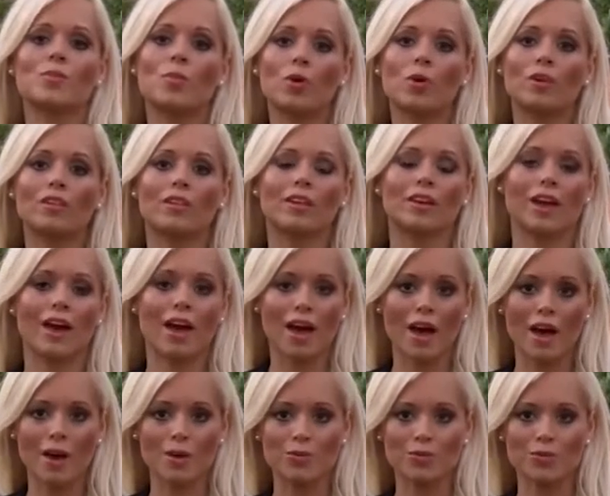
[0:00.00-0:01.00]
more than a
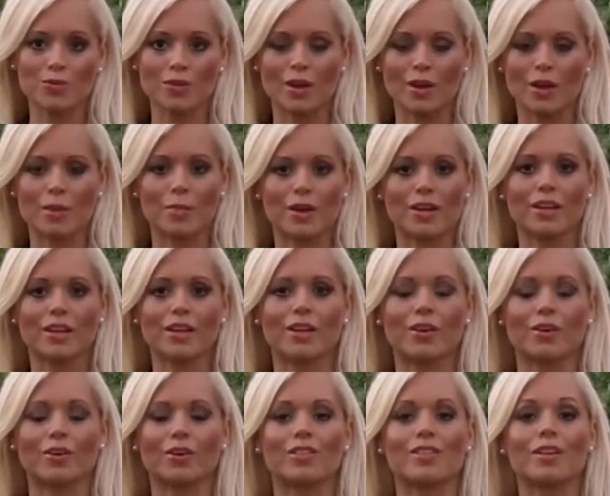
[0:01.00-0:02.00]
house, but
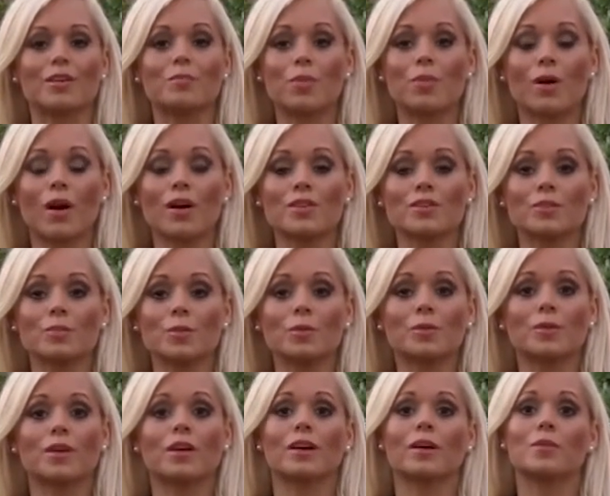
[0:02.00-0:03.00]
here the
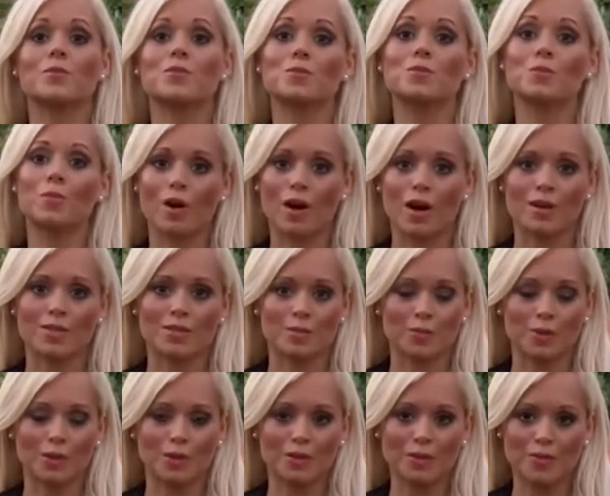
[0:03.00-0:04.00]
impossible becomes
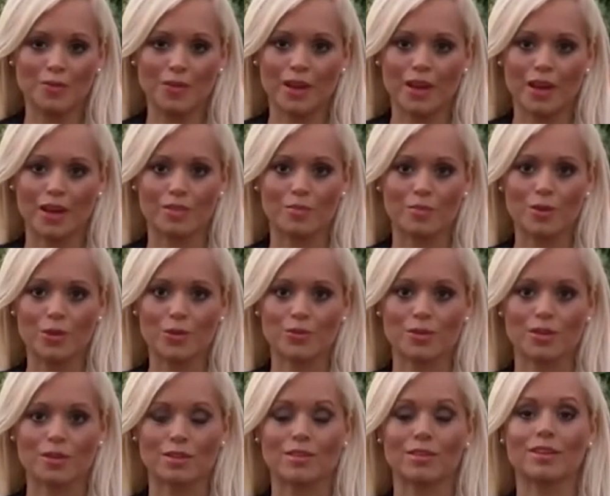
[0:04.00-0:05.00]
possible. And the
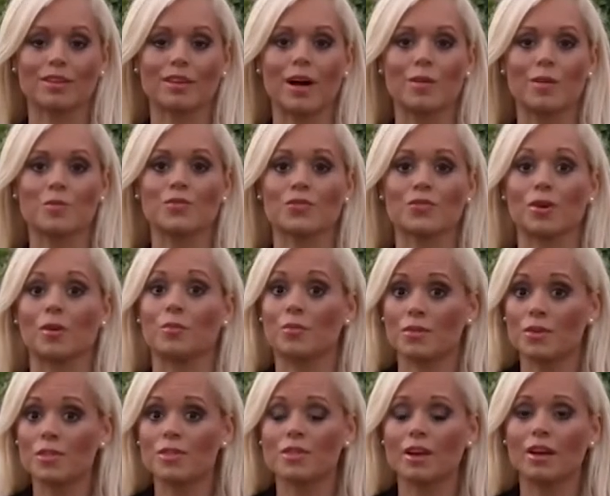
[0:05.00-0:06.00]
music that comes
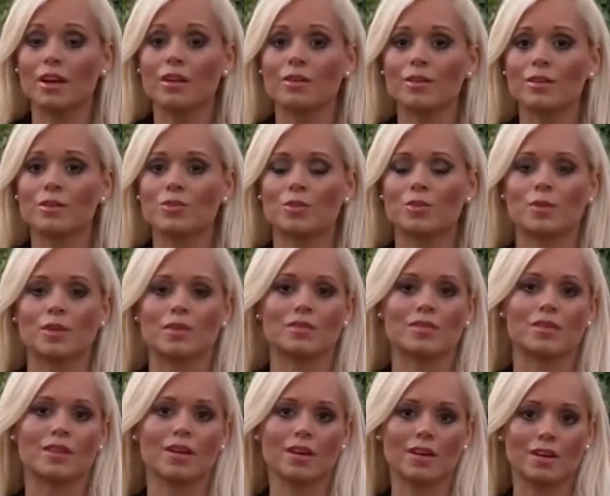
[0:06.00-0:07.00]
from recycled
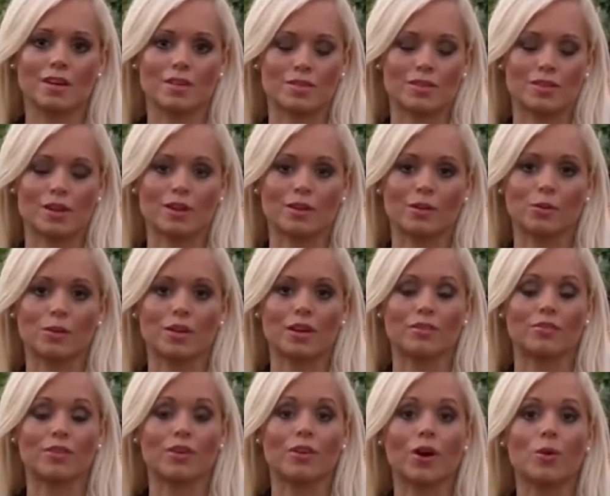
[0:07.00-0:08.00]
instruments is not only
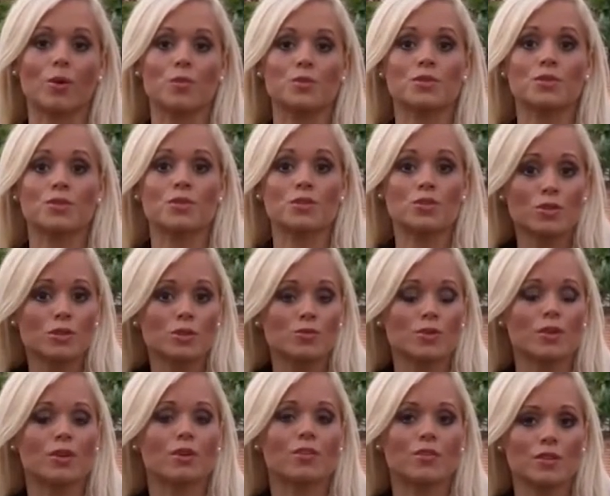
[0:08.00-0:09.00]
giving hope to the
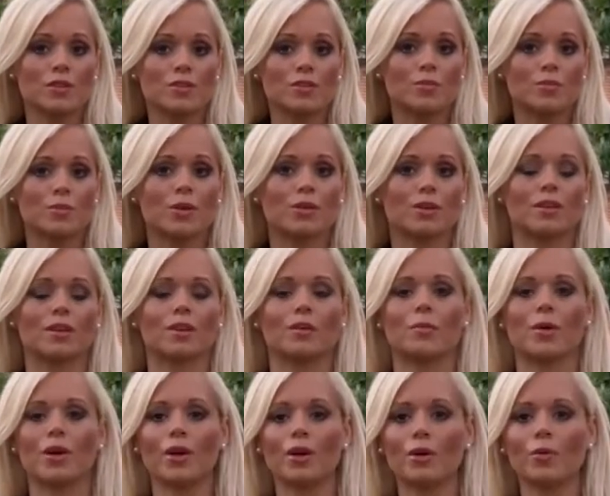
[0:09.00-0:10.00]
children of this community
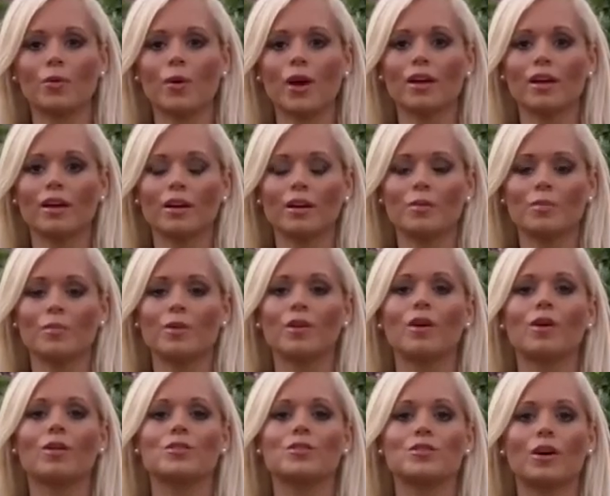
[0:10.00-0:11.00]
in Paraguay, but
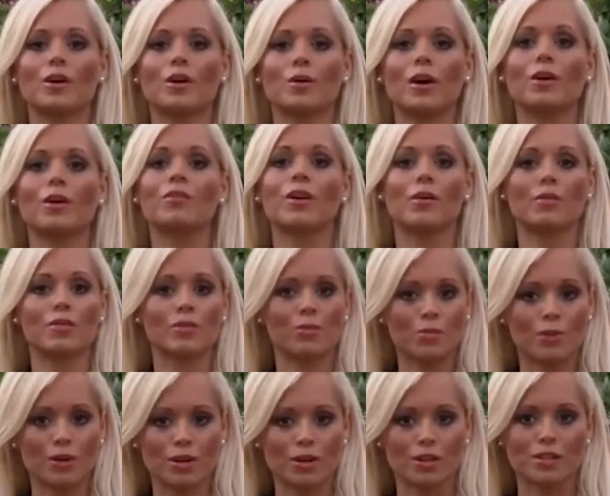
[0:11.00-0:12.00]
also around the
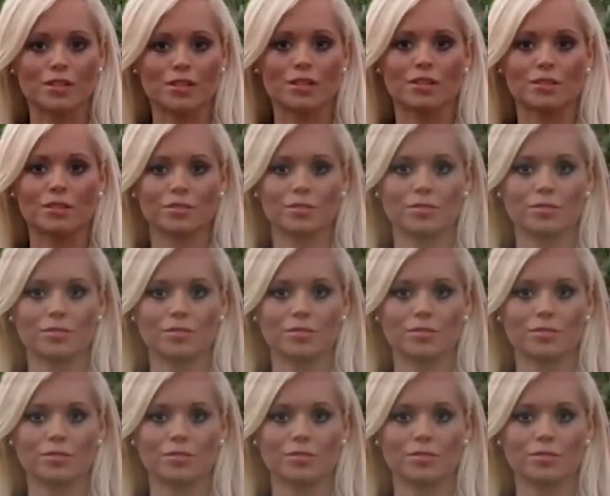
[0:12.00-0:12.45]
world.